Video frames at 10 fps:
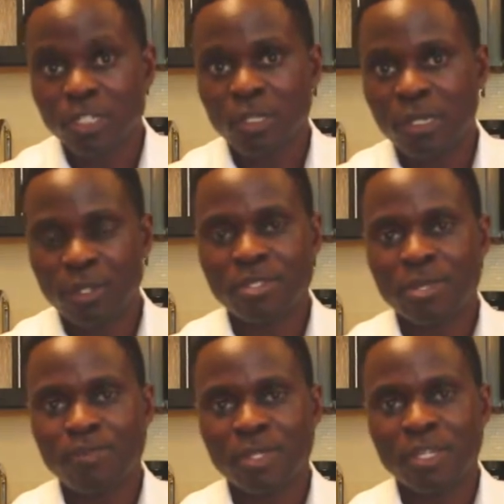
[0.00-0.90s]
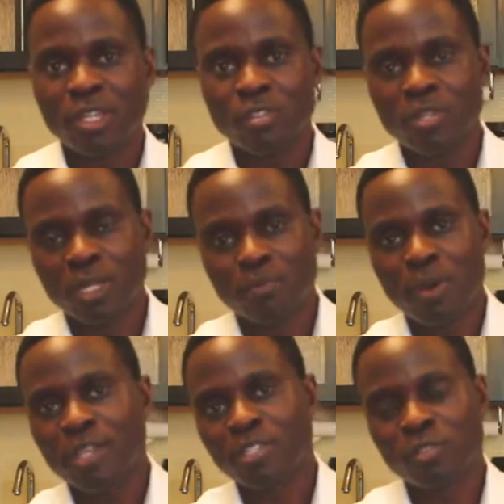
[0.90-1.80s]
to learn something so you can
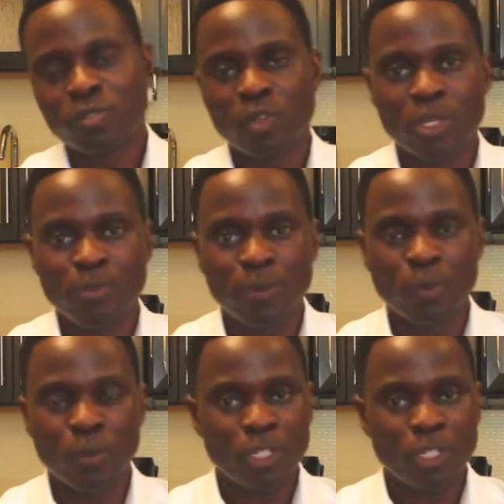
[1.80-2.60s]
pass it on to other people.